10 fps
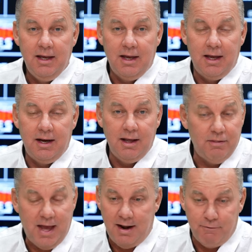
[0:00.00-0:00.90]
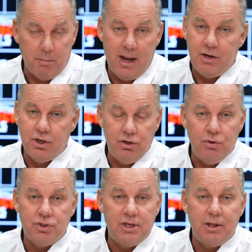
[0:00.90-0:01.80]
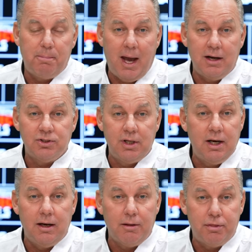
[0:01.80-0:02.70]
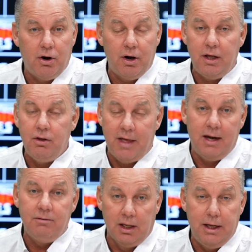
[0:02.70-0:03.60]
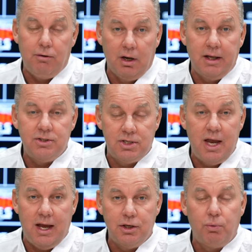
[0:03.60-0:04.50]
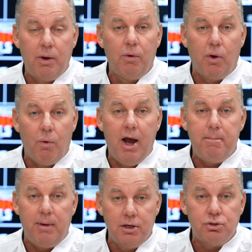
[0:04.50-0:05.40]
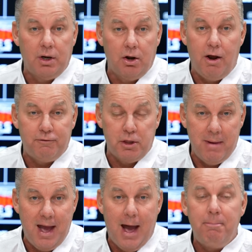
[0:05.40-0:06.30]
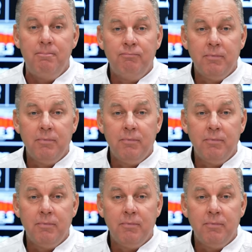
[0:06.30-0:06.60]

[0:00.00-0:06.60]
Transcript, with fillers: And in that information, you see the Palestinian Authority that literally says, We want to wipe Israel off the map